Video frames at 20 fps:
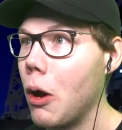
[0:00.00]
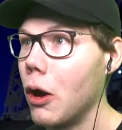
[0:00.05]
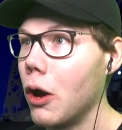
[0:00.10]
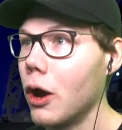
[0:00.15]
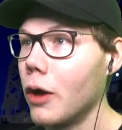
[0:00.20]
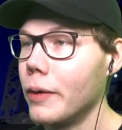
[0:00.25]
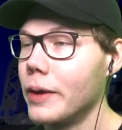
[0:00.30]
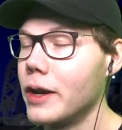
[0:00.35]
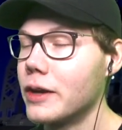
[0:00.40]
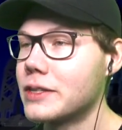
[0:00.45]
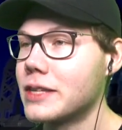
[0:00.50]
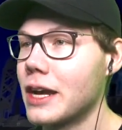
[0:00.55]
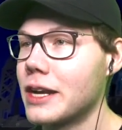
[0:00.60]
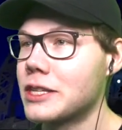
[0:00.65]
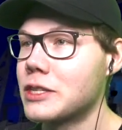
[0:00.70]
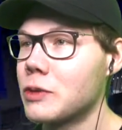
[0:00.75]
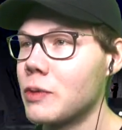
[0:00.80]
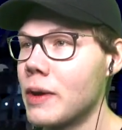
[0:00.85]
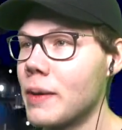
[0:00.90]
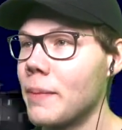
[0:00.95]
Oh, he knows how to
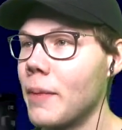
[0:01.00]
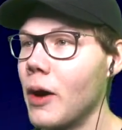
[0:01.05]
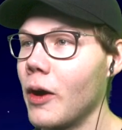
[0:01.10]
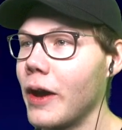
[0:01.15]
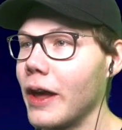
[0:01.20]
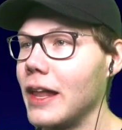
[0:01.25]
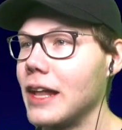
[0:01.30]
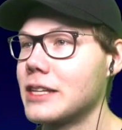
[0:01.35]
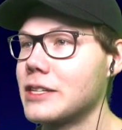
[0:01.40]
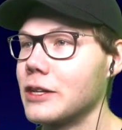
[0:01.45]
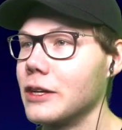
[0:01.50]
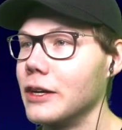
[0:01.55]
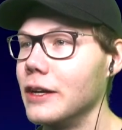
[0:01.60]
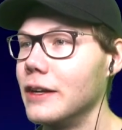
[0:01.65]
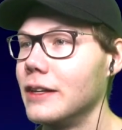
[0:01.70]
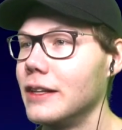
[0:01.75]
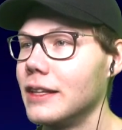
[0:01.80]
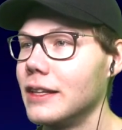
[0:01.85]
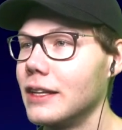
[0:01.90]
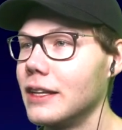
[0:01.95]
swim. Okay, that's good.
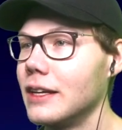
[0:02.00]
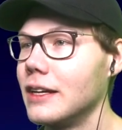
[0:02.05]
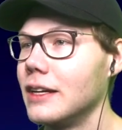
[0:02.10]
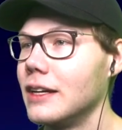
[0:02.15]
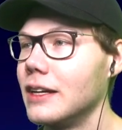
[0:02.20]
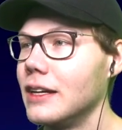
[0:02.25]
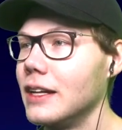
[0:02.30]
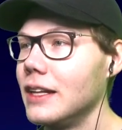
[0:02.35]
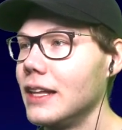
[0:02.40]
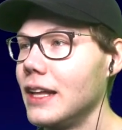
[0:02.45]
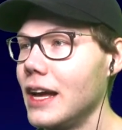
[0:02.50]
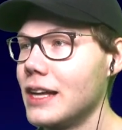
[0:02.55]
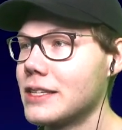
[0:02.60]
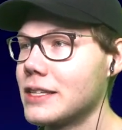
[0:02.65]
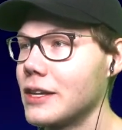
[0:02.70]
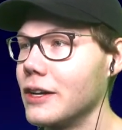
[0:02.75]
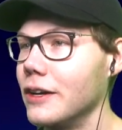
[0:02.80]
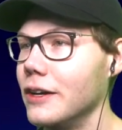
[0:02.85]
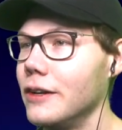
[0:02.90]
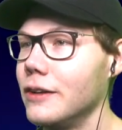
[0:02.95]
That's
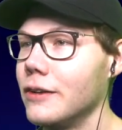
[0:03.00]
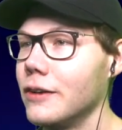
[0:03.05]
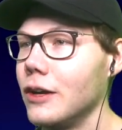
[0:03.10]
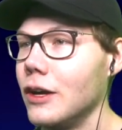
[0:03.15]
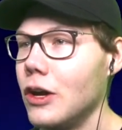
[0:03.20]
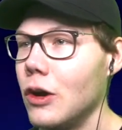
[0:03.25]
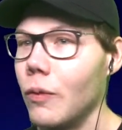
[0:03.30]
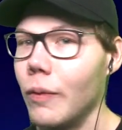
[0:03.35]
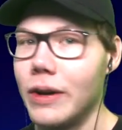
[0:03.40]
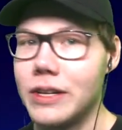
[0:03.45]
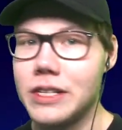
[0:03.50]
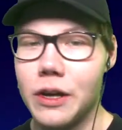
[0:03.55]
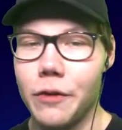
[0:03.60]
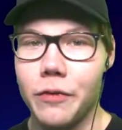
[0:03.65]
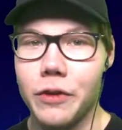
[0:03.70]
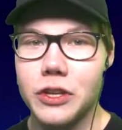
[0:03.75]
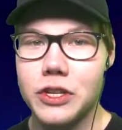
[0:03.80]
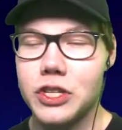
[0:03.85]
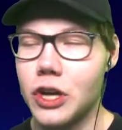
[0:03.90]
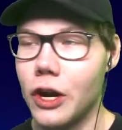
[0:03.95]
good. Watch out for
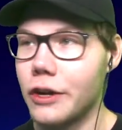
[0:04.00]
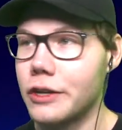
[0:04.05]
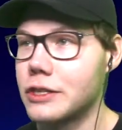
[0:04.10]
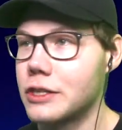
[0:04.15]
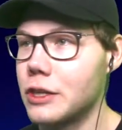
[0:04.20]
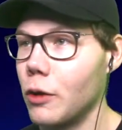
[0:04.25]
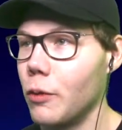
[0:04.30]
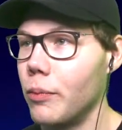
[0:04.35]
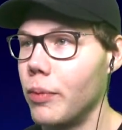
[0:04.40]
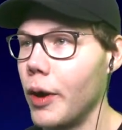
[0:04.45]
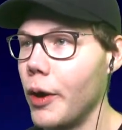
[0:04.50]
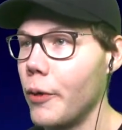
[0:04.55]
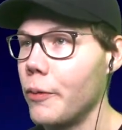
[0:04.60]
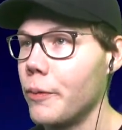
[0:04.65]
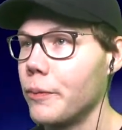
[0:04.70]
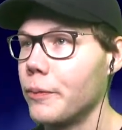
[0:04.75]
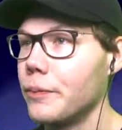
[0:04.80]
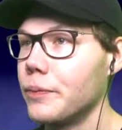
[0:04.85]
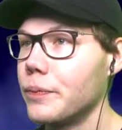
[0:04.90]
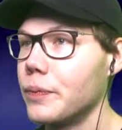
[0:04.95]
the sharks, though, bro.
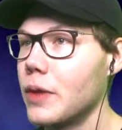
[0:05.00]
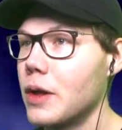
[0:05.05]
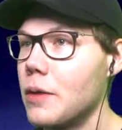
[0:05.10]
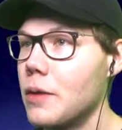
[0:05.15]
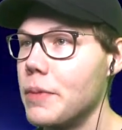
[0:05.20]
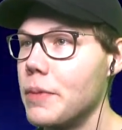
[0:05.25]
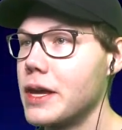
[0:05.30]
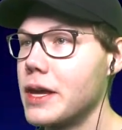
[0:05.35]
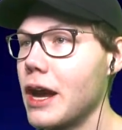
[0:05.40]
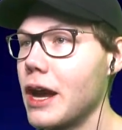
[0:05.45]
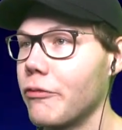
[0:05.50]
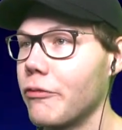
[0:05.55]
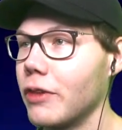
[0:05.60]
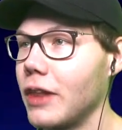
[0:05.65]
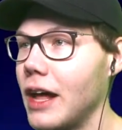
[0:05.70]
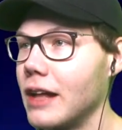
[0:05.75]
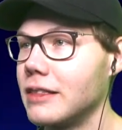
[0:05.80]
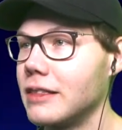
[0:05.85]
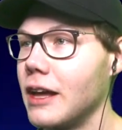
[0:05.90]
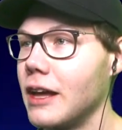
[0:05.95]
Be careful
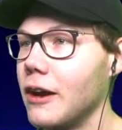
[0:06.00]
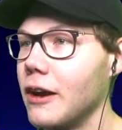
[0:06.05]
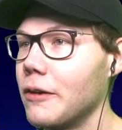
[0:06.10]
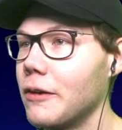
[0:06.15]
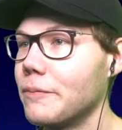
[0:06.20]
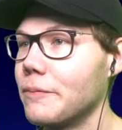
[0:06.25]
out there.